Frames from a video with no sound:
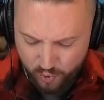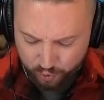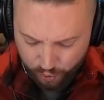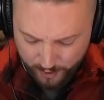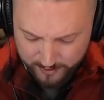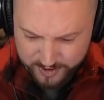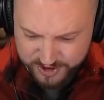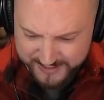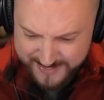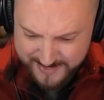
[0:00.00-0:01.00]
Royal
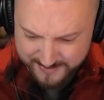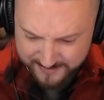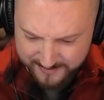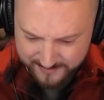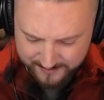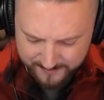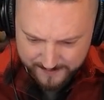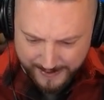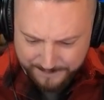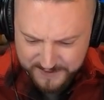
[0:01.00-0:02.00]
G?
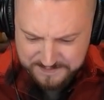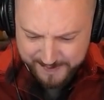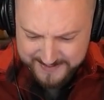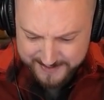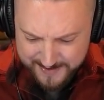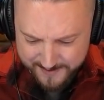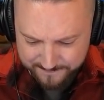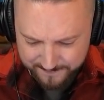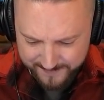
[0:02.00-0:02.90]
Up in this busy?